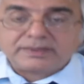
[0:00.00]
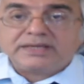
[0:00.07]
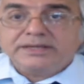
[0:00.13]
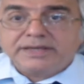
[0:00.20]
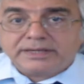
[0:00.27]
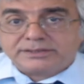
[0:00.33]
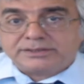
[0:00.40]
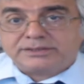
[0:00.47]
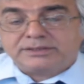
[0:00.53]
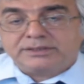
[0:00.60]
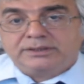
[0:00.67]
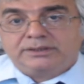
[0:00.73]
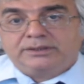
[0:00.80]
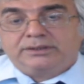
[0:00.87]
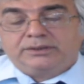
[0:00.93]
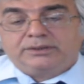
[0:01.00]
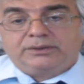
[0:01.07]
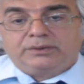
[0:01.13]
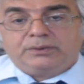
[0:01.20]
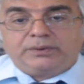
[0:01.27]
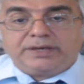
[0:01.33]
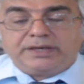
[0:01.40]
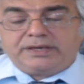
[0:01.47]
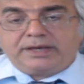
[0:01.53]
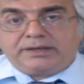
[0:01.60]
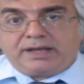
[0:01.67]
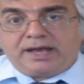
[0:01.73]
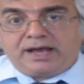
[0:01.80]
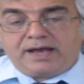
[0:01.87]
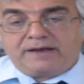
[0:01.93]
Yes, we
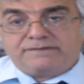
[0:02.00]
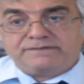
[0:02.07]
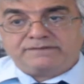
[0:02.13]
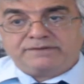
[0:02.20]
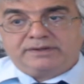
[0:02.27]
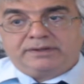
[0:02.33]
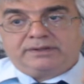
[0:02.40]
can have